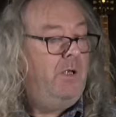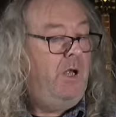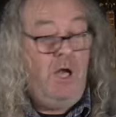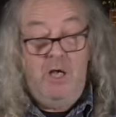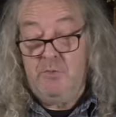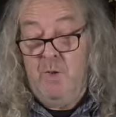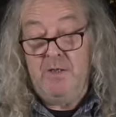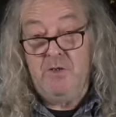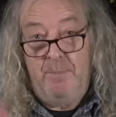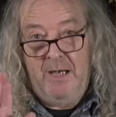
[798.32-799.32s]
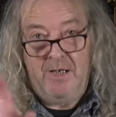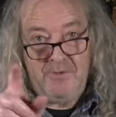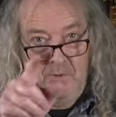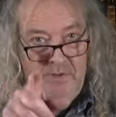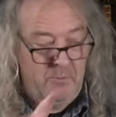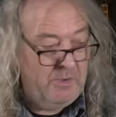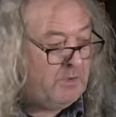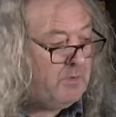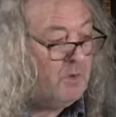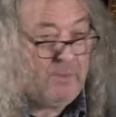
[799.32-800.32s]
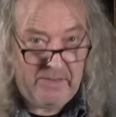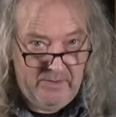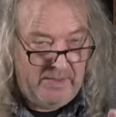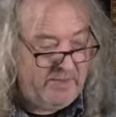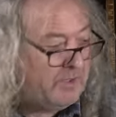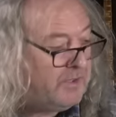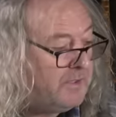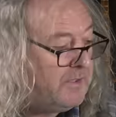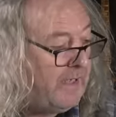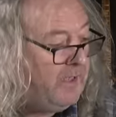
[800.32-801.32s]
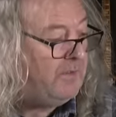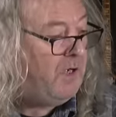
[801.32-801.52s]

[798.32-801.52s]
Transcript: As well as the pickups, which I'll talk about in just a second